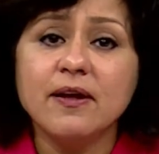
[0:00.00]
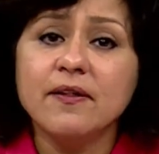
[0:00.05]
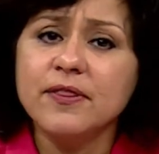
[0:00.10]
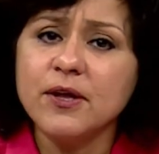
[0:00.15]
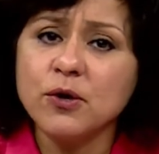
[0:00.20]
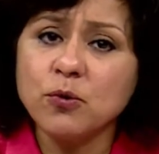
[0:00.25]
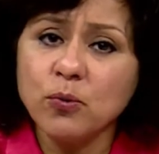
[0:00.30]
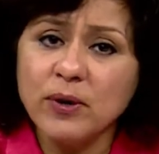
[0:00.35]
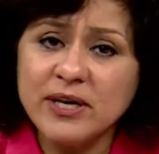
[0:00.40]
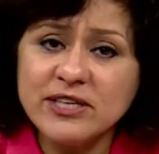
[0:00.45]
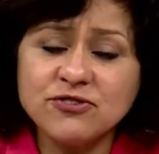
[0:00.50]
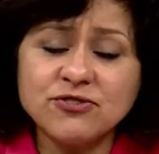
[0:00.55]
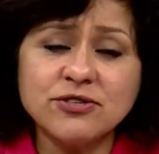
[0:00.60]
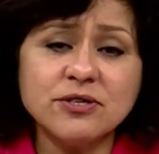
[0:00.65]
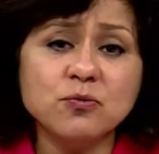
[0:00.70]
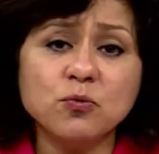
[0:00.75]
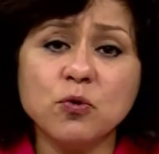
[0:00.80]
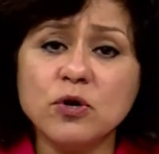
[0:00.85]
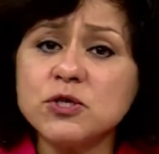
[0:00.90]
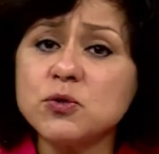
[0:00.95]
The question
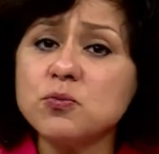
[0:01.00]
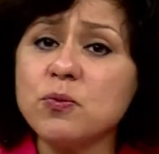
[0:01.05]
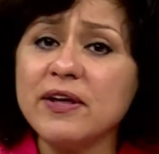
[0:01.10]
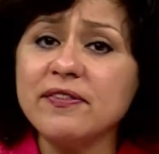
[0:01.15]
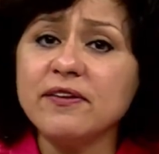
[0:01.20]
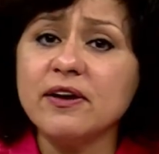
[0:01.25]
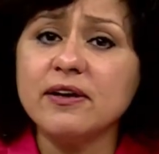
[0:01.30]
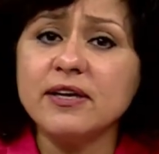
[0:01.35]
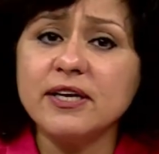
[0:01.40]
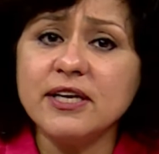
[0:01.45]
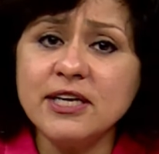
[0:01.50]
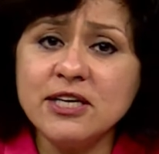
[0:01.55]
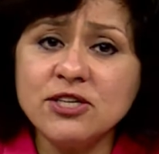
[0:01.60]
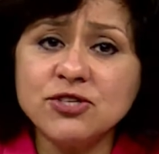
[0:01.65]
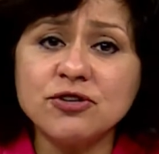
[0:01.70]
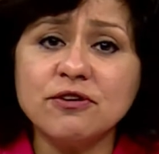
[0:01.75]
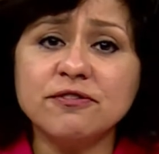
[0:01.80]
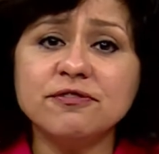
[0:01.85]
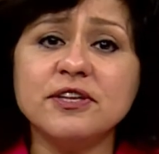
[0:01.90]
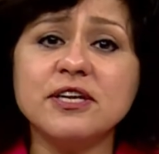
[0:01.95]
was whether
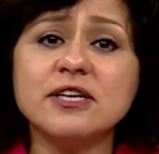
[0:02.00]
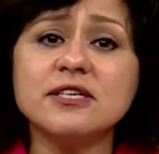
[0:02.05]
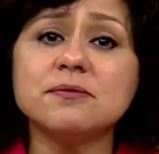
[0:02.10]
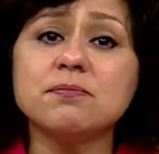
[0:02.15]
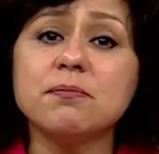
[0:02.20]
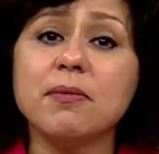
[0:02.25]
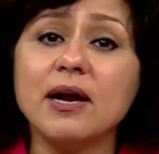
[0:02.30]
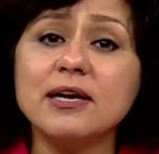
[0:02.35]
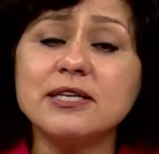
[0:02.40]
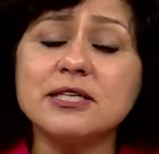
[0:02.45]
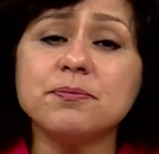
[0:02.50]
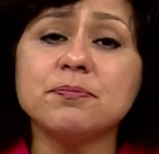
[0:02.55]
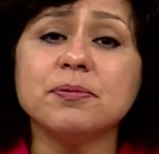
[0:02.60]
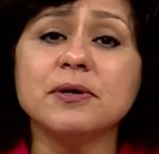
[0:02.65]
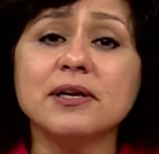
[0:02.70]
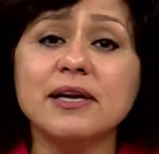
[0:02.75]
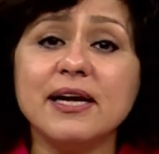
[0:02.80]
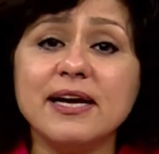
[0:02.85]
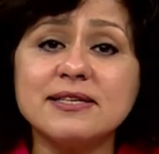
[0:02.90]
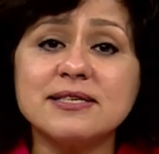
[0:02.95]
each of these
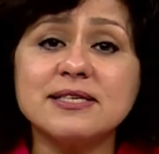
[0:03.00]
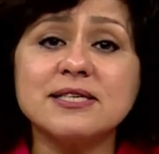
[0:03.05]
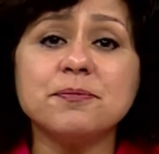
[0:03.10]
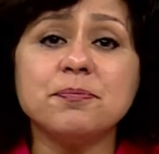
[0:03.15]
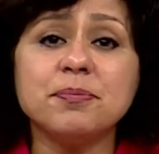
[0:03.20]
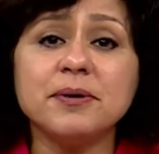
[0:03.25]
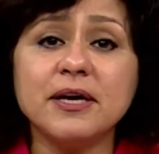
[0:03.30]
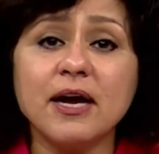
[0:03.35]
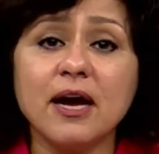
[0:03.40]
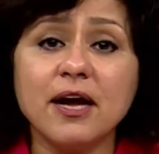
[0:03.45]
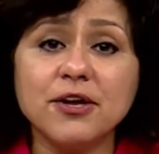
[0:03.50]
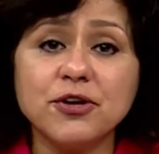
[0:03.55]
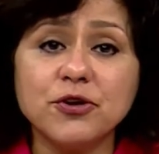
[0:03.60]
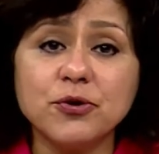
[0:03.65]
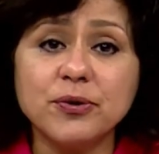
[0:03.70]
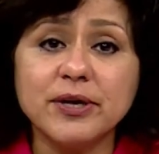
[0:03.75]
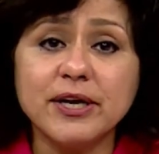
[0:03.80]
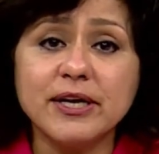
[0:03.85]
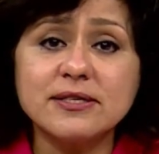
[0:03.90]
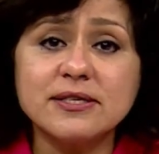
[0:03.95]
multiple STPI
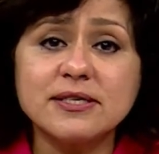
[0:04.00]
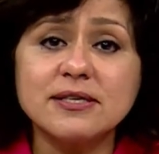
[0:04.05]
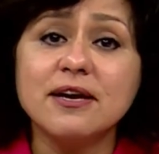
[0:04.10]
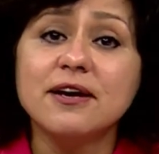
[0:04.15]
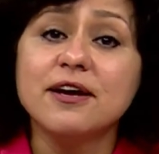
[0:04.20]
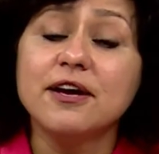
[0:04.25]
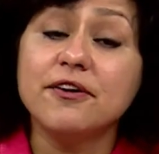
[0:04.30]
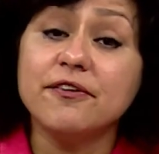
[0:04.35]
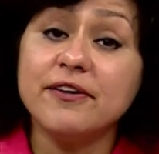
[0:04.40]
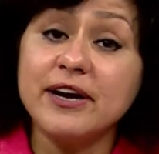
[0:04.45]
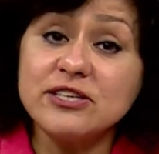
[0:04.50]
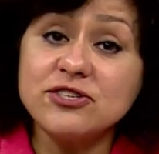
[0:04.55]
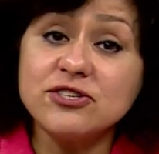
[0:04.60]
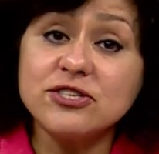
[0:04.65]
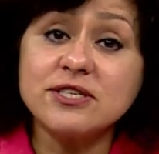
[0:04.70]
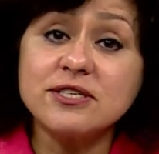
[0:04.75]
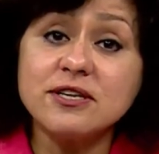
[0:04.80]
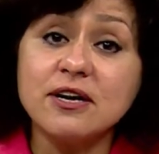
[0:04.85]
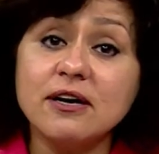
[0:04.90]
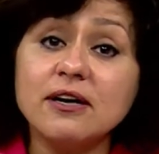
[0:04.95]
units
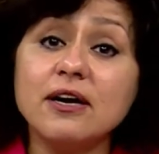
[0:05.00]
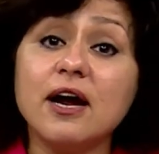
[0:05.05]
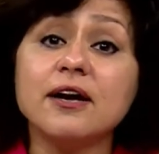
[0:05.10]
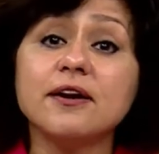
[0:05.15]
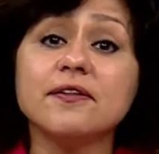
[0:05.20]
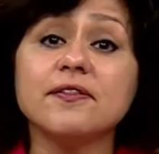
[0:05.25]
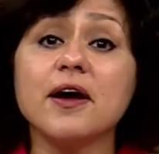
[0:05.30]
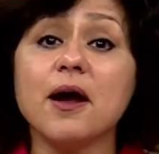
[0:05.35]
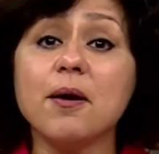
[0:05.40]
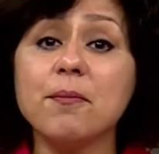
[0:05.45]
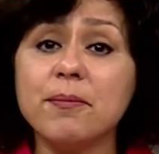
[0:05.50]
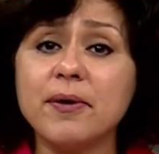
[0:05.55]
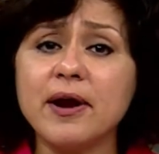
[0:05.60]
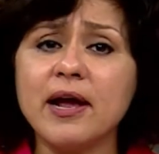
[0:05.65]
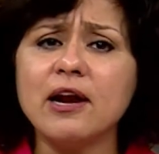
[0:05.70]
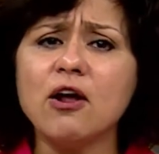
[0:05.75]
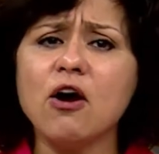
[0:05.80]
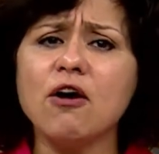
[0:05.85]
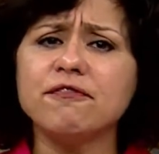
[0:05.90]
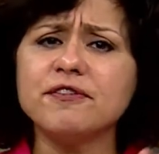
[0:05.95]
registered under the
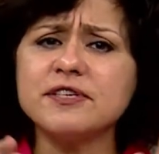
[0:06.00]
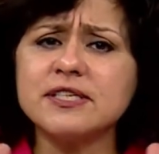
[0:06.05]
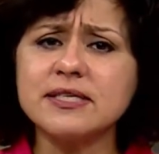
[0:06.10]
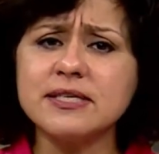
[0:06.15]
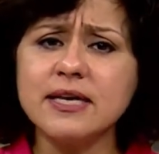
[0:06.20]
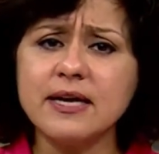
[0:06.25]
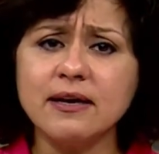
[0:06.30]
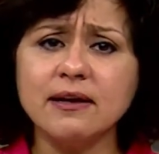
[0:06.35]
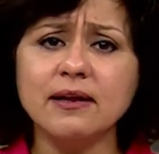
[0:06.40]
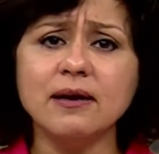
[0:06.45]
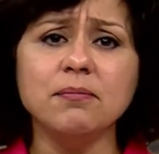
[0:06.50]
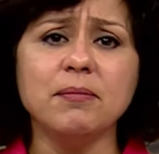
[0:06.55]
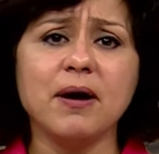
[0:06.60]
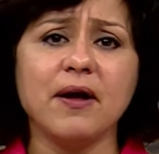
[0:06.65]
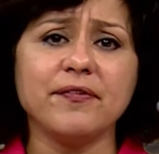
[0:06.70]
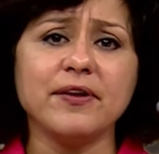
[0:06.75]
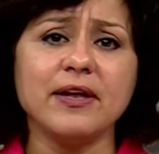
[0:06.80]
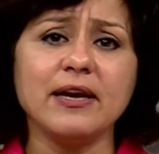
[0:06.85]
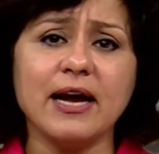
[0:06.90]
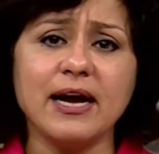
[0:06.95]
umbrella of a single
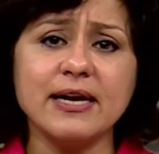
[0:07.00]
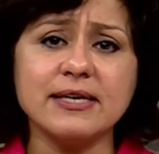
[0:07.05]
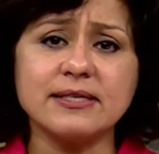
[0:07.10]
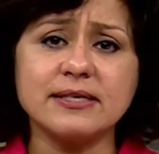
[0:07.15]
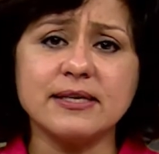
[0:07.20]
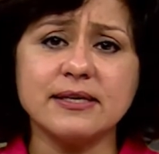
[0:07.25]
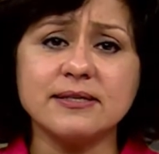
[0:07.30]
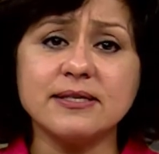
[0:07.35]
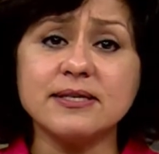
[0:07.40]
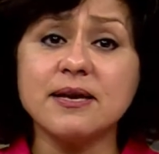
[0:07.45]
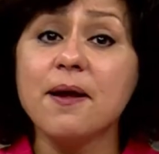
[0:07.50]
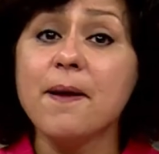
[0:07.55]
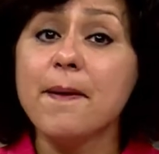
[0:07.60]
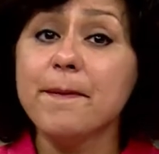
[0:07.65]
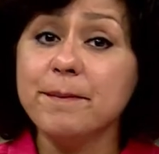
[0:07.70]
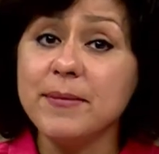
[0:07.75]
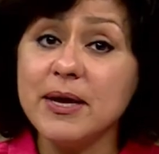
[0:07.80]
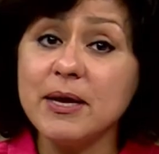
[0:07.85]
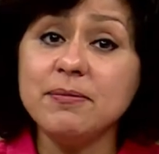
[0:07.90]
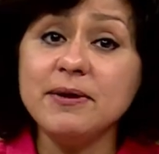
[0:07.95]
mother license
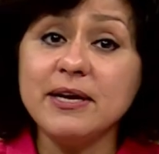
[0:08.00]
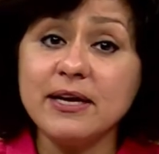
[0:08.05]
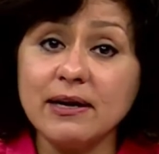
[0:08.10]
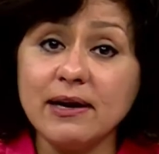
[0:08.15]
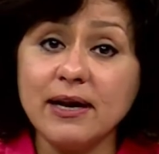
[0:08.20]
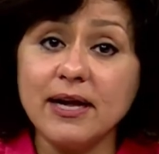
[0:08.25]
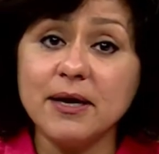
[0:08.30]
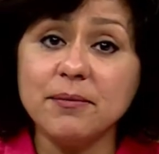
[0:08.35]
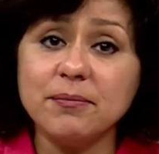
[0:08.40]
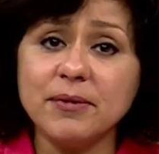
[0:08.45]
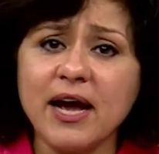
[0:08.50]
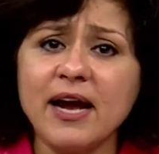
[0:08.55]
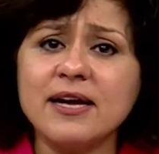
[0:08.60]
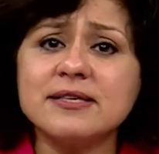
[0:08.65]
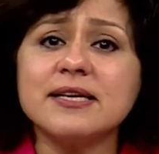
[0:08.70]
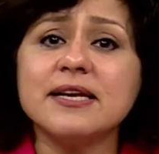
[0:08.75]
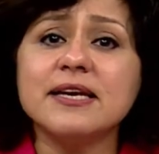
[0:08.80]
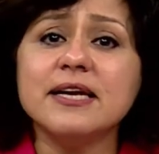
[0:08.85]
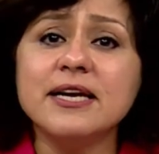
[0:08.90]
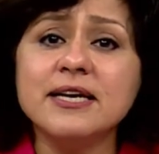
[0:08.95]
may be claimed as
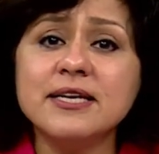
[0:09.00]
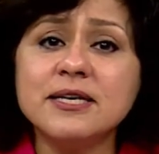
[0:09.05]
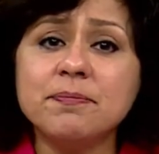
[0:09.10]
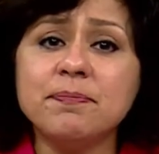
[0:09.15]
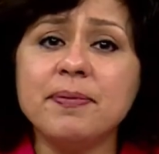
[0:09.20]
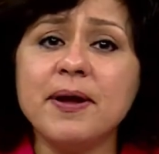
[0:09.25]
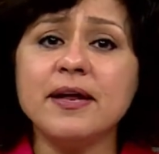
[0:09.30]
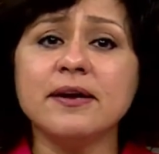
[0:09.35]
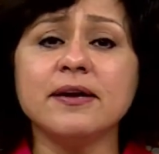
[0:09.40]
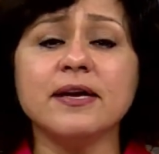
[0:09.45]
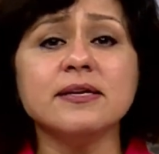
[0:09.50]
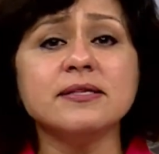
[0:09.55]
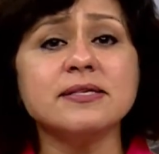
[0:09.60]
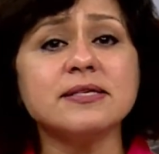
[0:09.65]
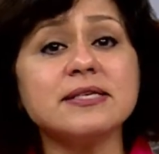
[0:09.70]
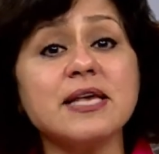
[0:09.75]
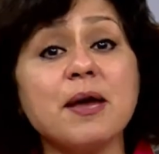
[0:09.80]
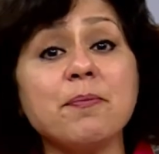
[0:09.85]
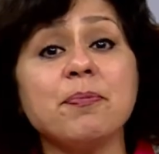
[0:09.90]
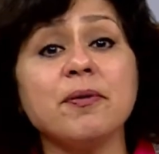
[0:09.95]
an independent
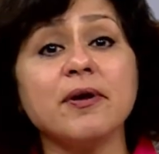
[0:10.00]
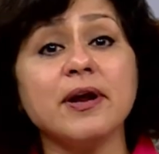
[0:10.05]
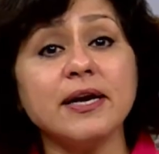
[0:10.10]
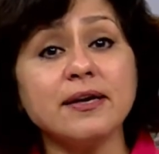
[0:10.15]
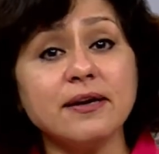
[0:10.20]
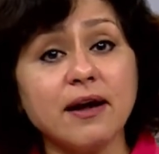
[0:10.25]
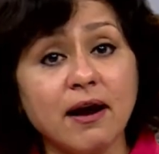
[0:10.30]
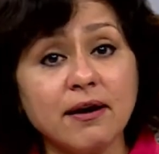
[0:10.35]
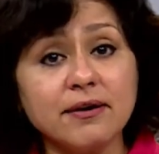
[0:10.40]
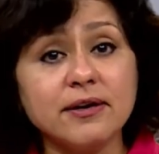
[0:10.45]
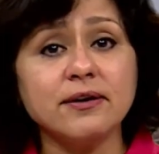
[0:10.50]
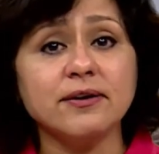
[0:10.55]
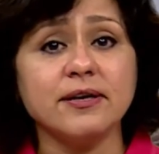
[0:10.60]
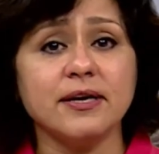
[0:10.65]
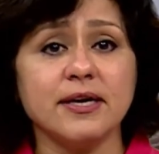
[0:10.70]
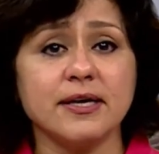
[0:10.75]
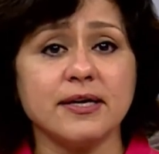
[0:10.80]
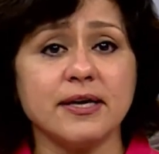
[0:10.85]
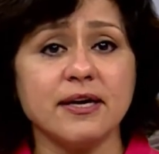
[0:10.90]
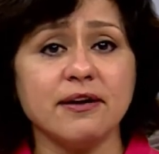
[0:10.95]
separate
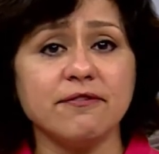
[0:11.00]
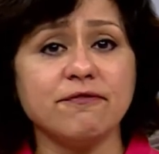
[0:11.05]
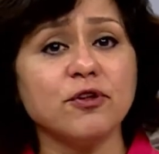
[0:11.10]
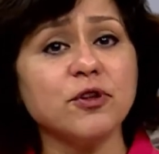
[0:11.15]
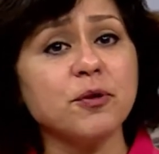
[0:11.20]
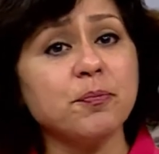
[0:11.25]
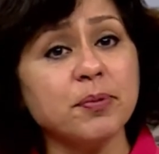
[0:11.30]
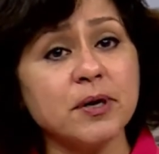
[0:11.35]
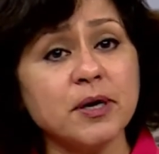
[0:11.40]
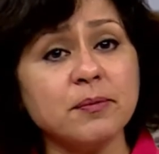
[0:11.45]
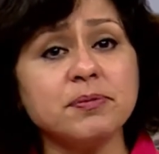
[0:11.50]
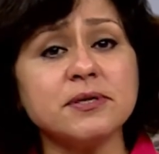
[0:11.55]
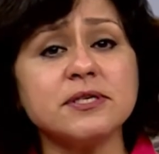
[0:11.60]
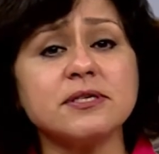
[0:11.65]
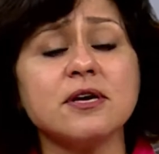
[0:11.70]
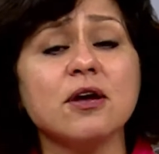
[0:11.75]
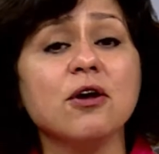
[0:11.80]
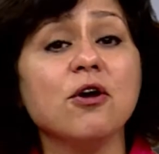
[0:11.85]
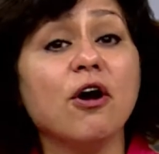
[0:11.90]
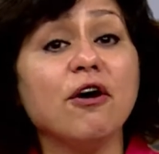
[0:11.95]
undertaking for the
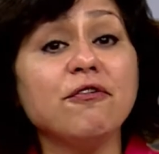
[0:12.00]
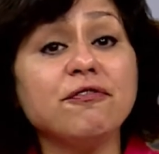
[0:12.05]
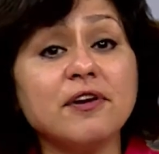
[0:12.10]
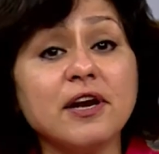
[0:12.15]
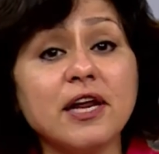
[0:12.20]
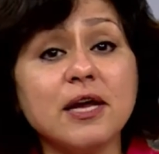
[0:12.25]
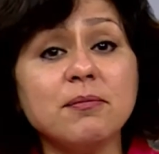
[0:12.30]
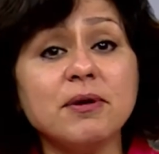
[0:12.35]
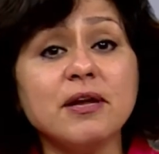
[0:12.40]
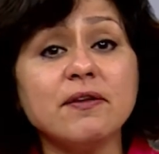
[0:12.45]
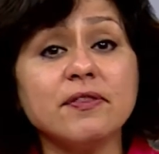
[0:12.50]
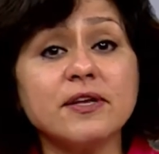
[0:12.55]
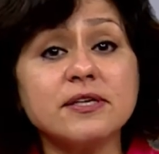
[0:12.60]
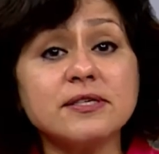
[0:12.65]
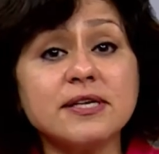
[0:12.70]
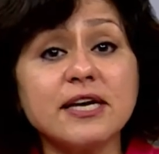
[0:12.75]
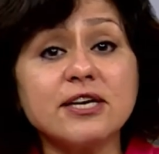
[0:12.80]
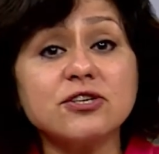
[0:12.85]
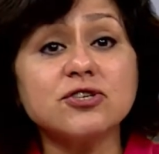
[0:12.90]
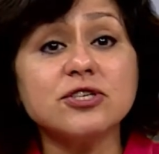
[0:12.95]
purpose of claiming the
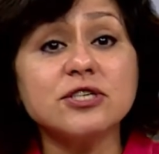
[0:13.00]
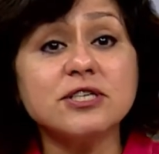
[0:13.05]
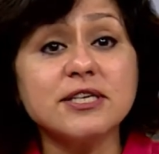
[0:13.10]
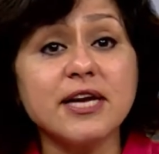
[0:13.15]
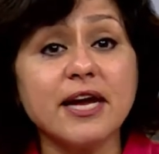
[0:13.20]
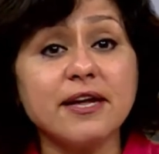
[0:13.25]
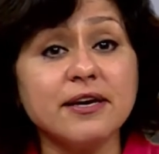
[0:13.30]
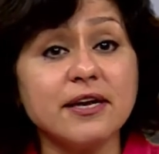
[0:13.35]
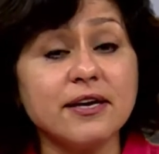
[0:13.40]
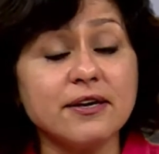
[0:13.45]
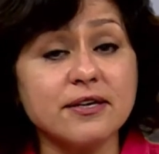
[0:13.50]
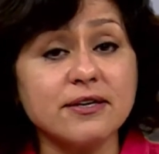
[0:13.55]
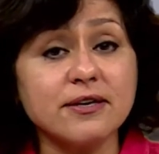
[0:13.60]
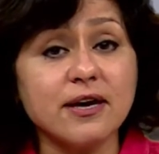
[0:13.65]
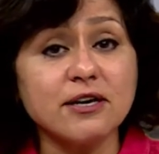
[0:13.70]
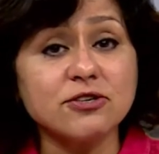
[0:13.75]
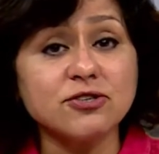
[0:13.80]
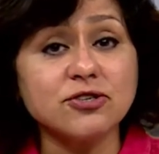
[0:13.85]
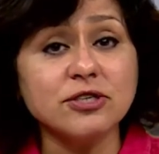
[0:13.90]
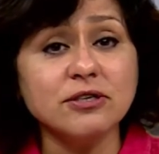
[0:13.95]
Section 10A
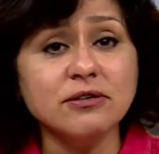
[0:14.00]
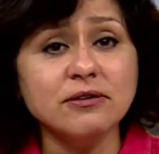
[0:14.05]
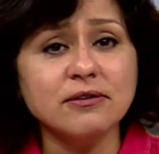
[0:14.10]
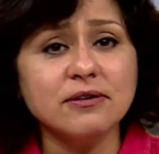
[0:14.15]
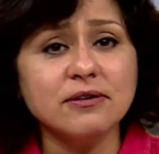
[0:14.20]
deduction.